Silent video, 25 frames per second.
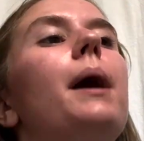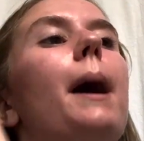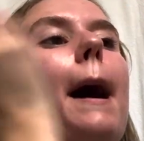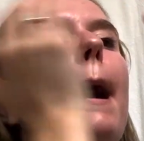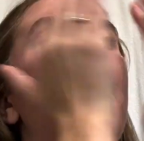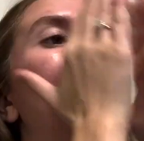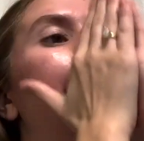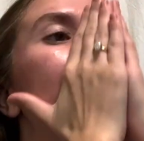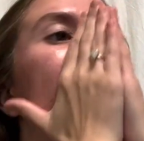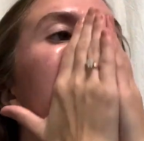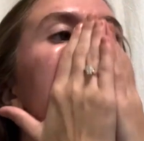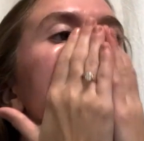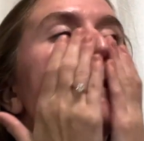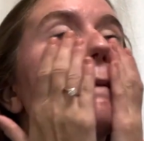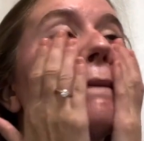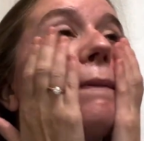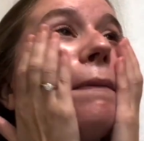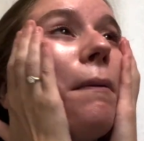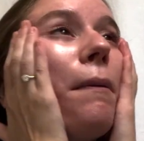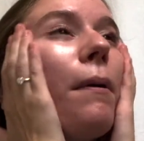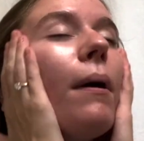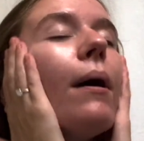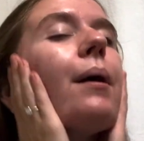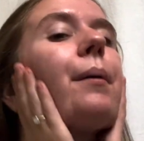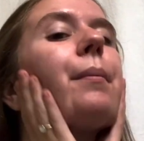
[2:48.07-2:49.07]
I
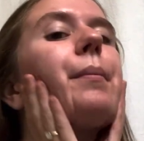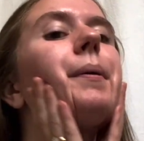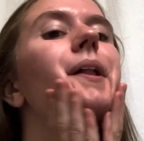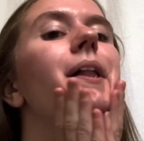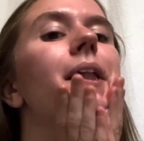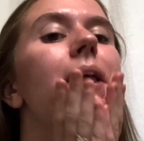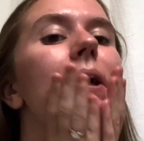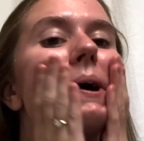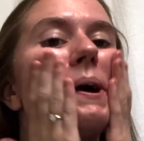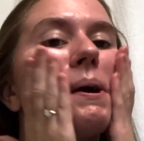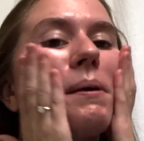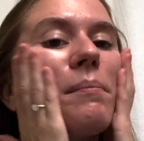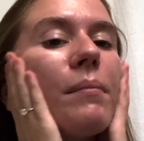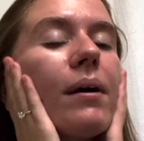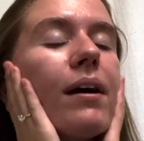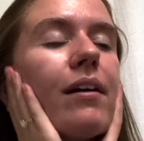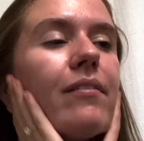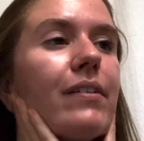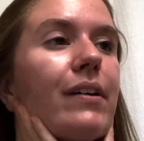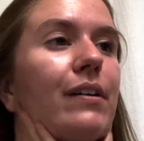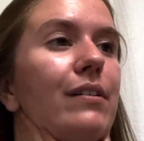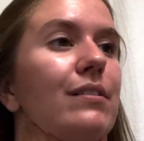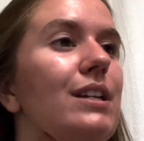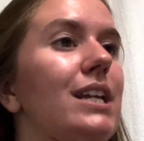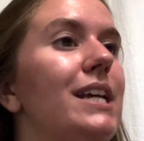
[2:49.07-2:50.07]
apply my
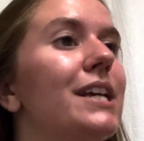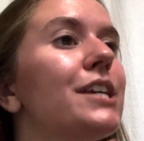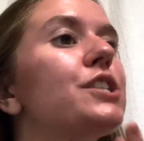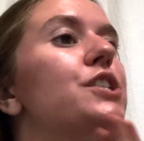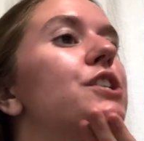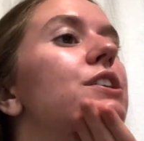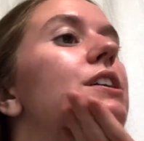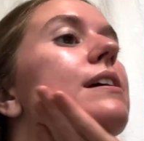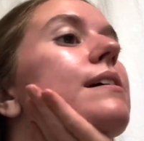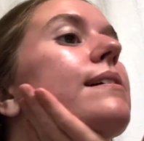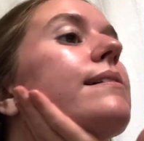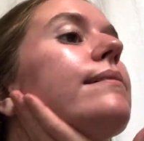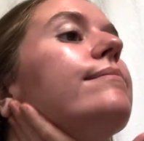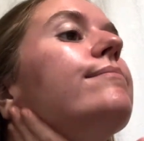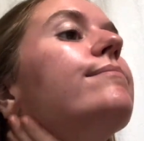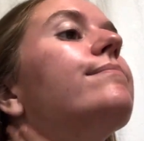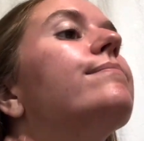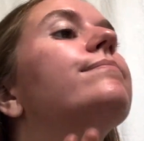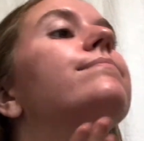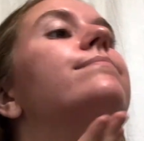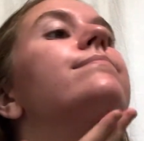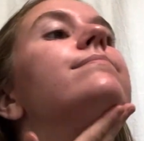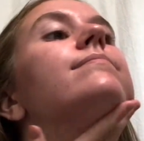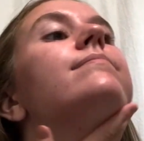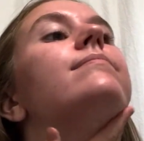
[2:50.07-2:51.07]
foundation.
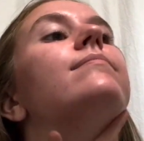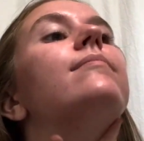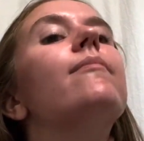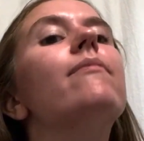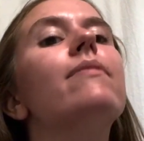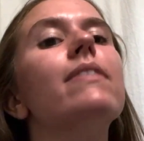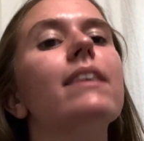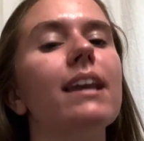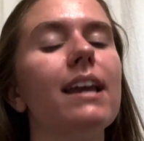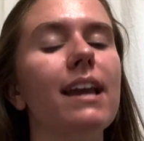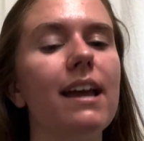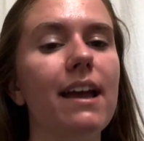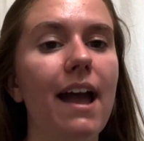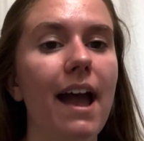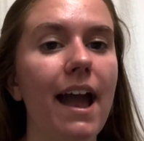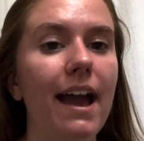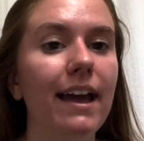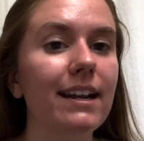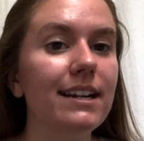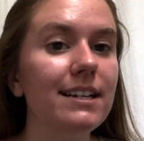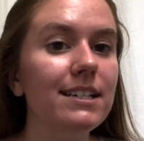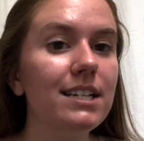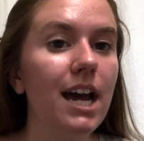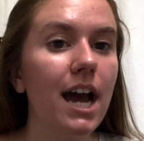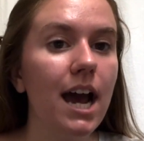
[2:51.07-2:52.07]

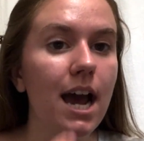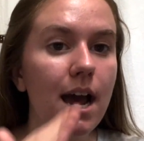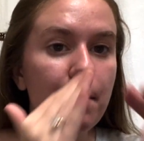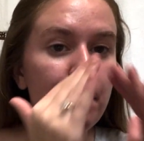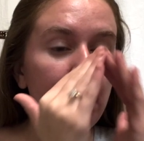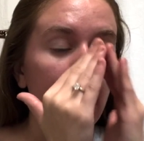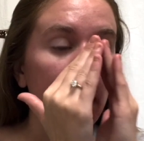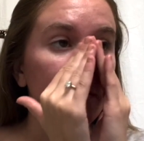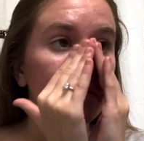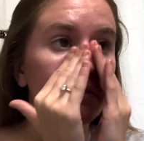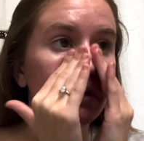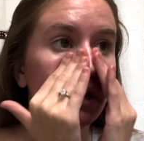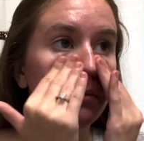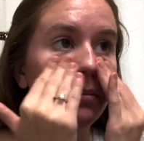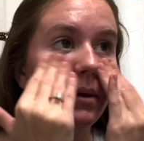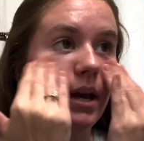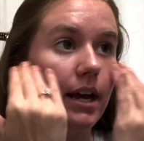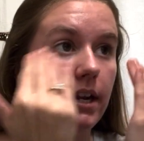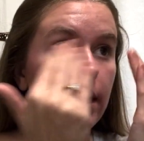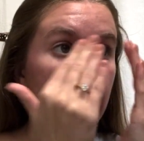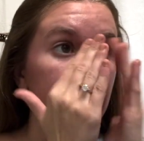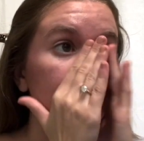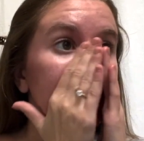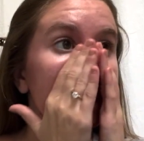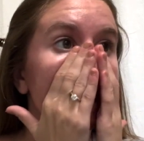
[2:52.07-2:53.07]
Anytime I rub
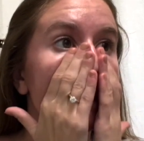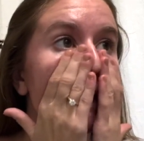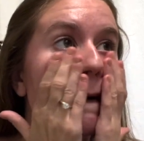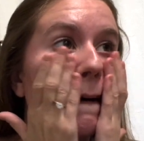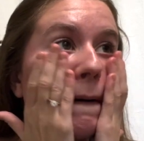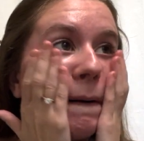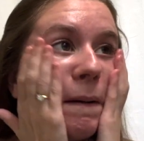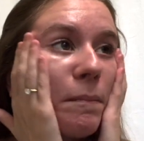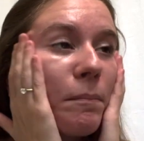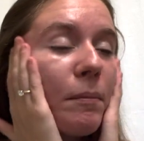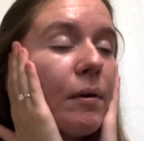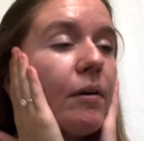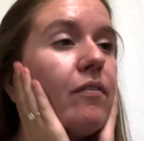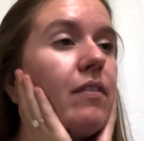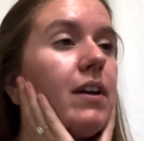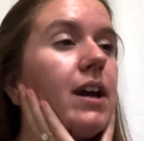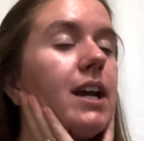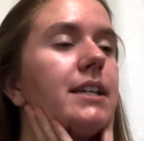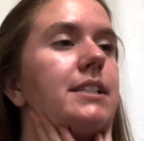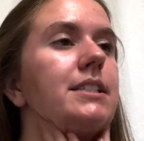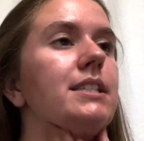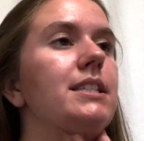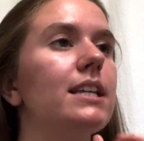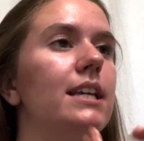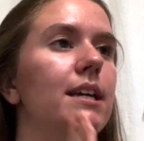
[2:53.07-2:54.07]
anything on my
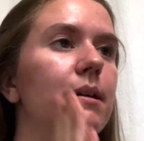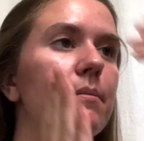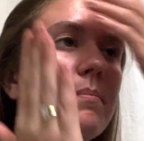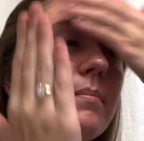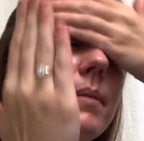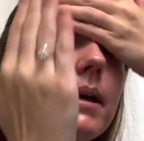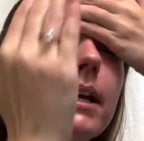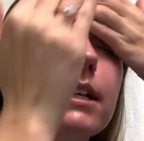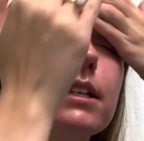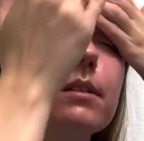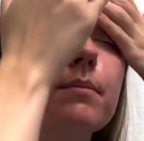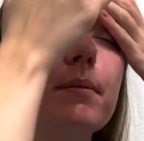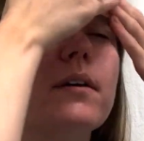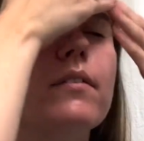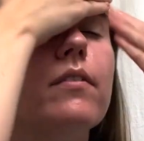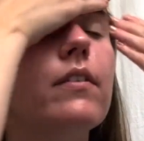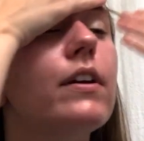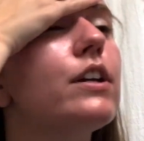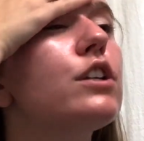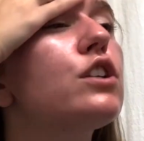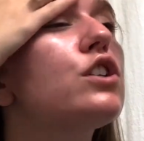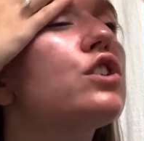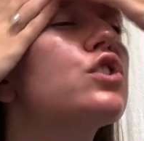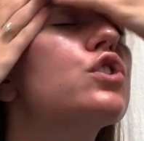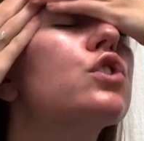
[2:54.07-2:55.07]
face, it makes my
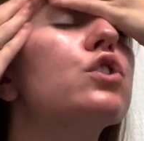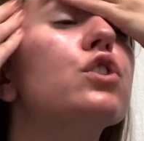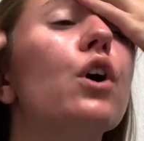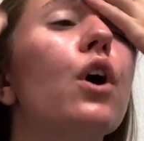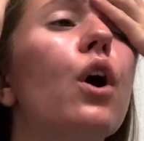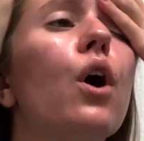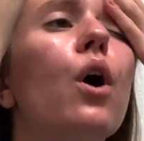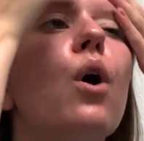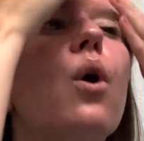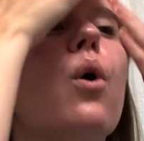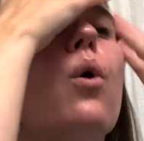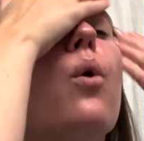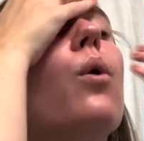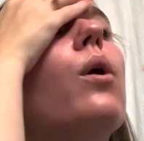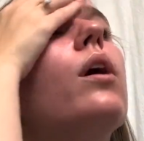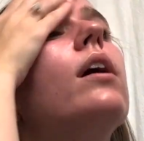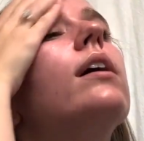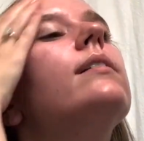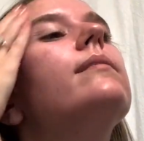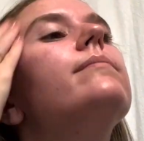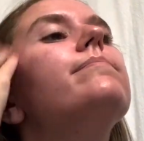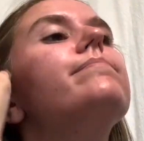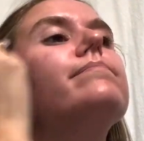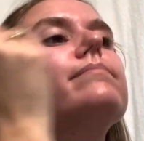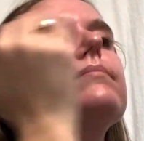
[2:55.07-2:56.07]
face so
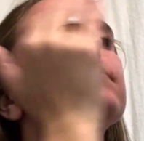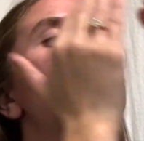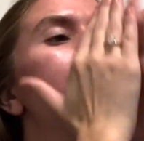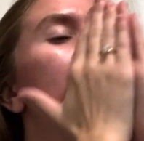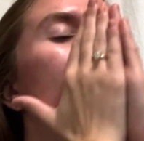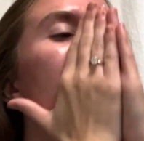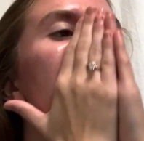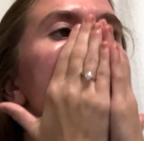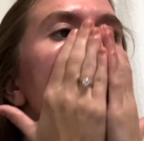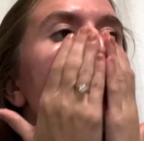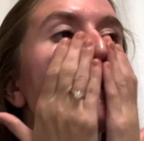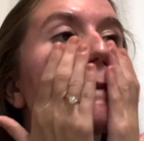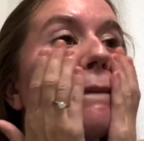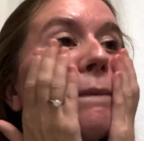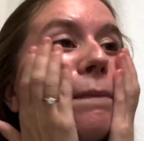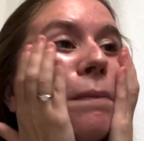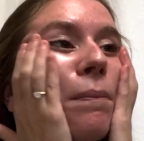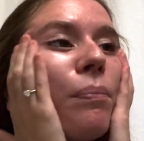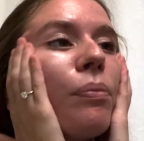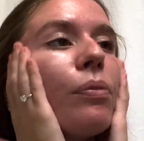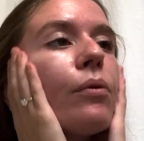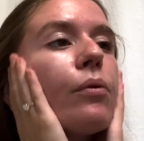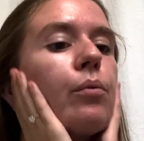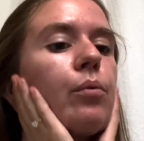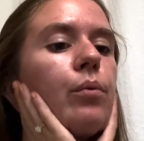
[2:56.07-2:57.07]

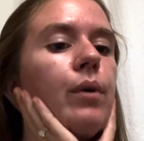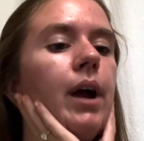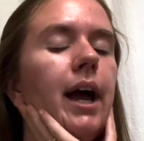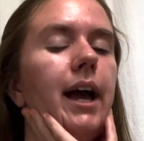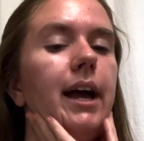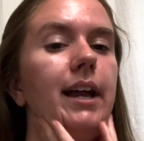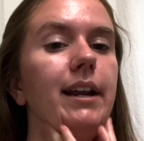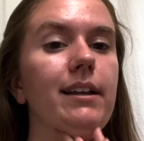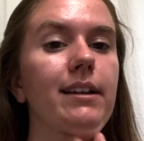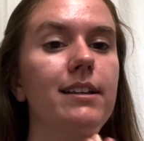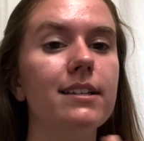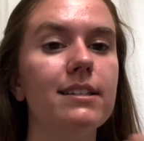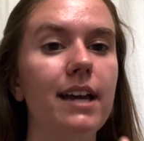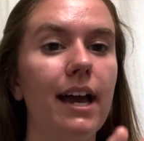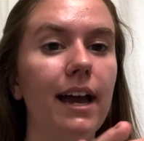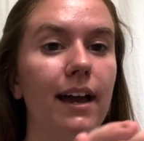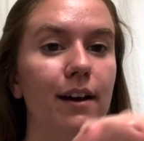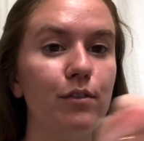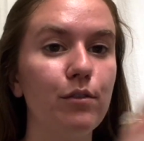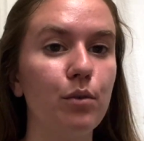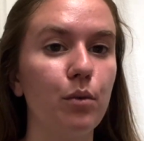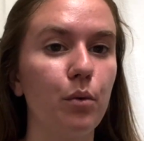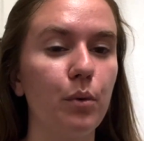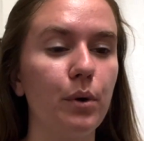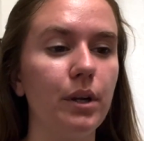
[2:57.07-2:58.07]
red because I
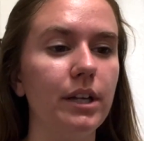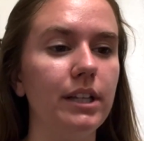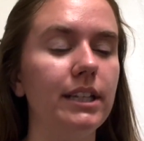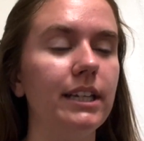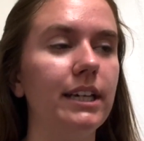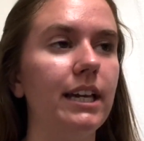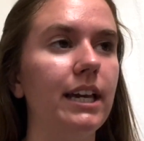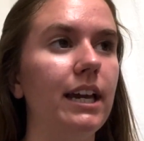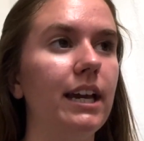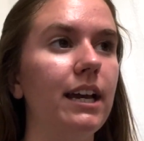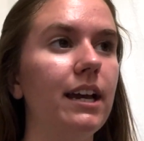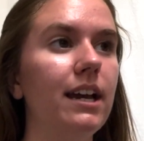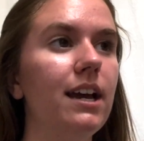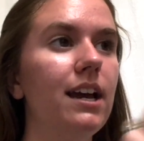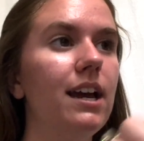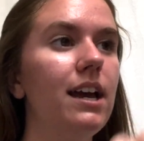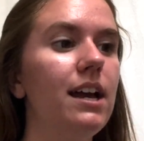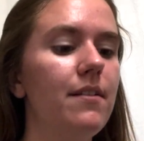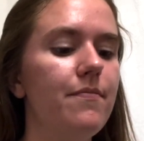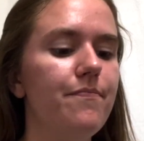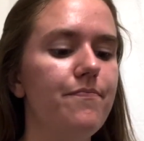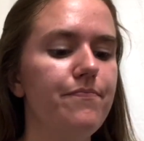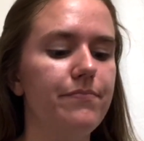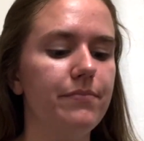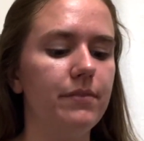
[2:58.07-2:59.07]

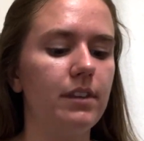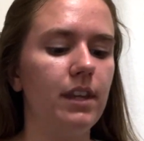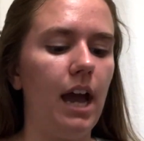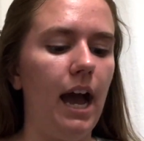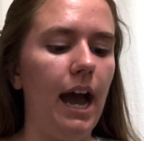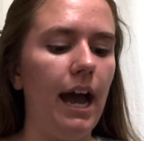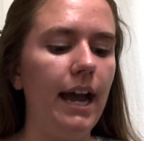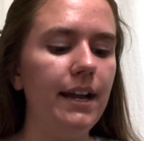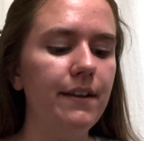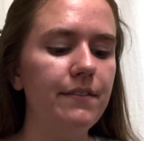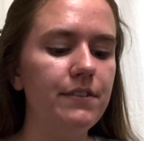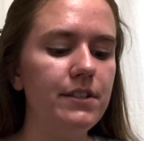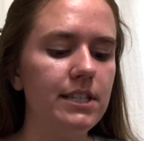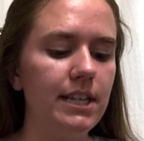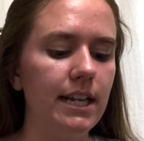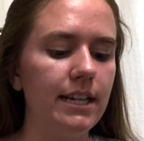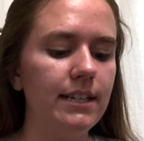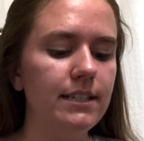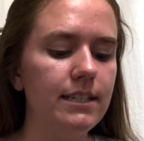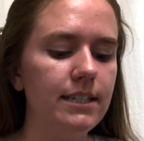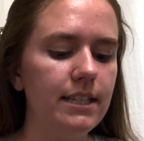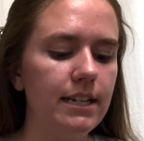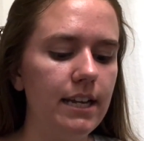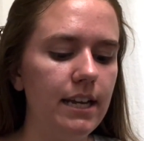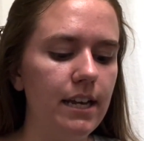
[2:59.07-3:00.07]
have
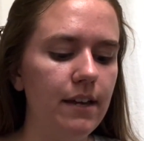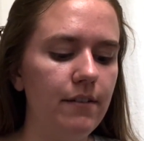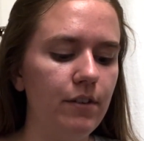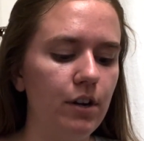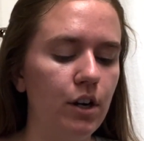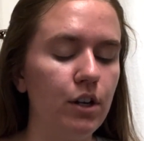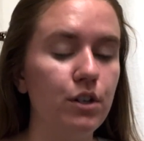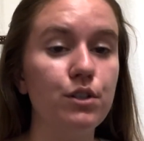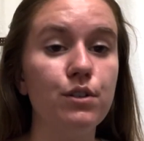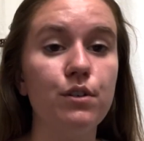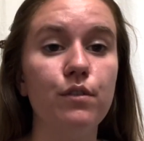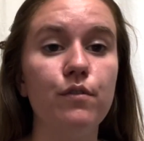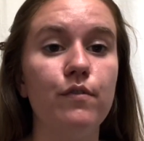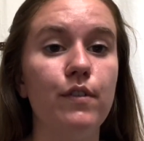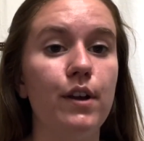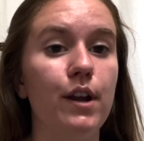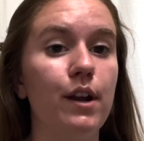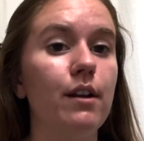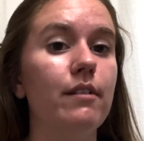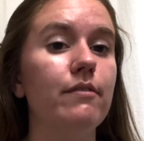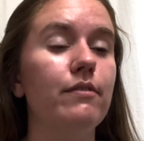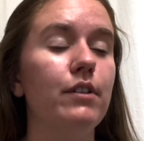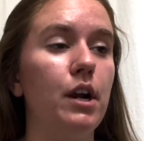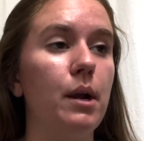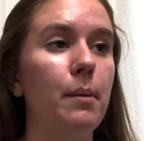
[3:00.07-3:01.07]
sensitive and also
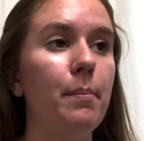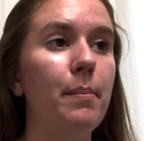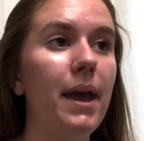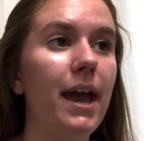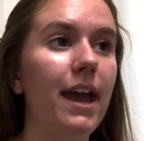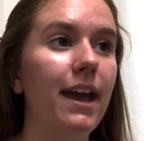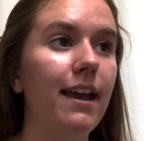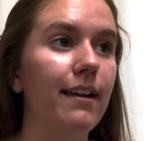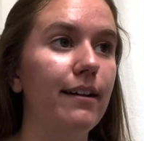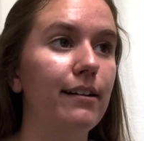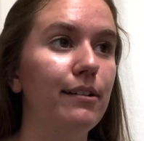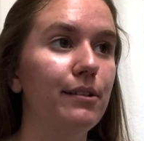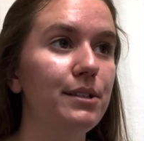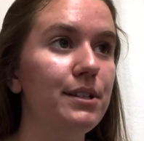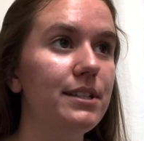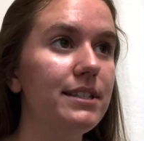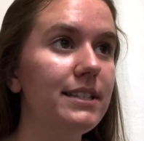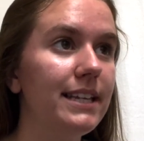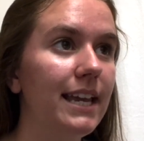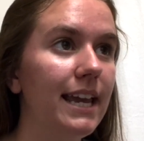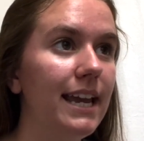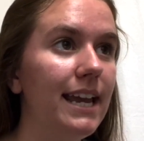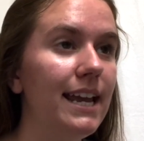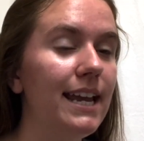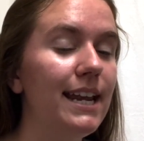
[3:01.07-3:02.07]
very, very pale
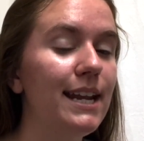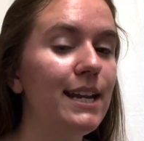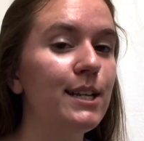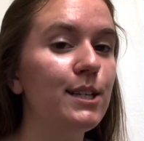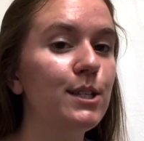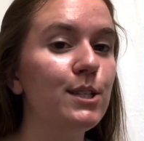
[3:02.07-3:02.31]
skin,